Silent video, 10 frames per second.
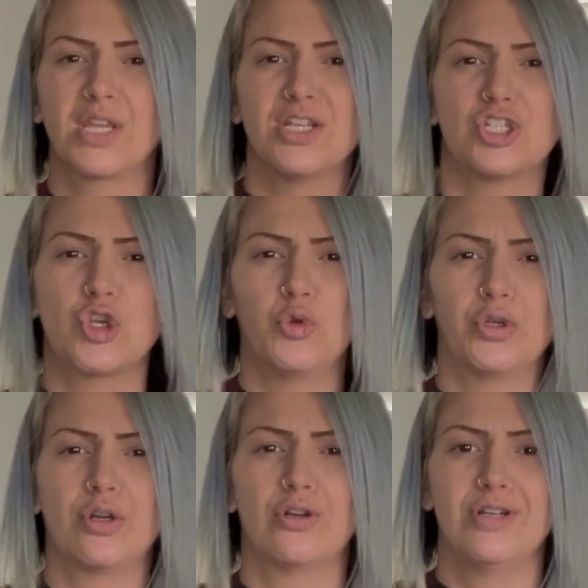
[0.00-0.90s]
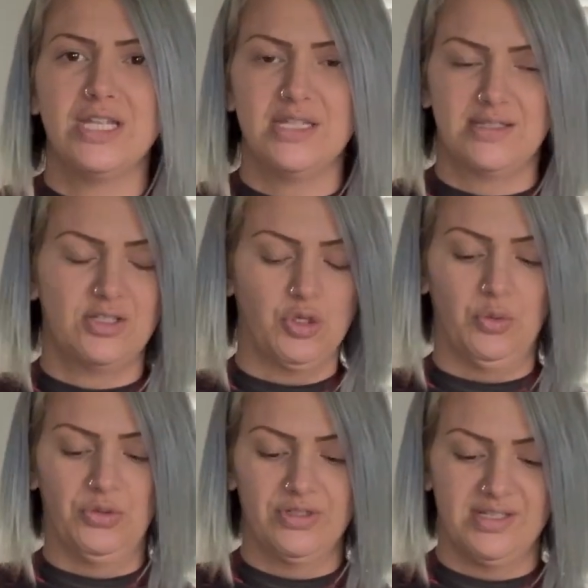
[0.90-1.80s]
shoulder or knees,
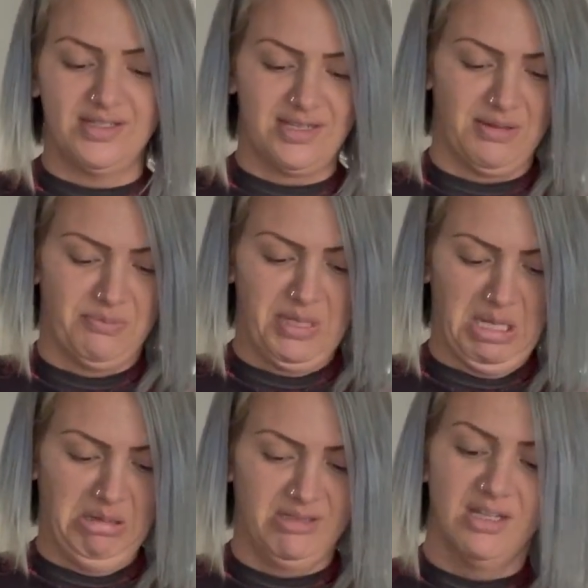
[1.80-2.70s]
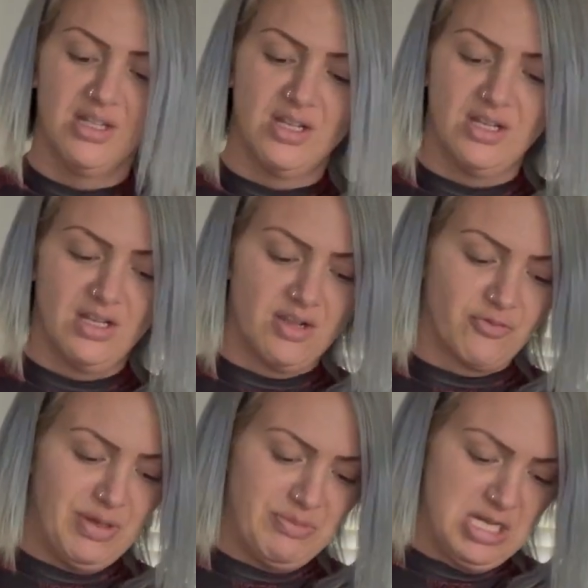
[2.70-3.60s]
shoulders, it's pant.
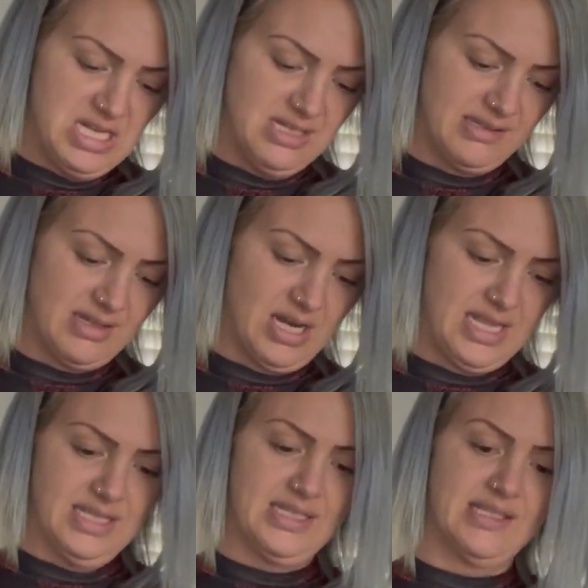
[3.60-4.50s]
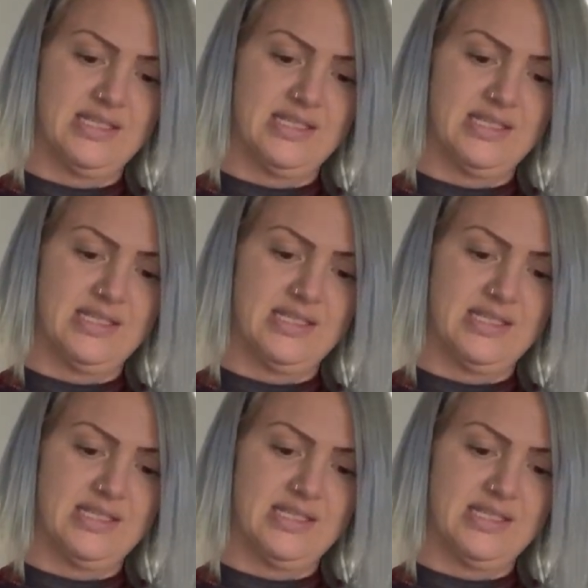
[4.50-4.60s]
Rib knees, all right, this is a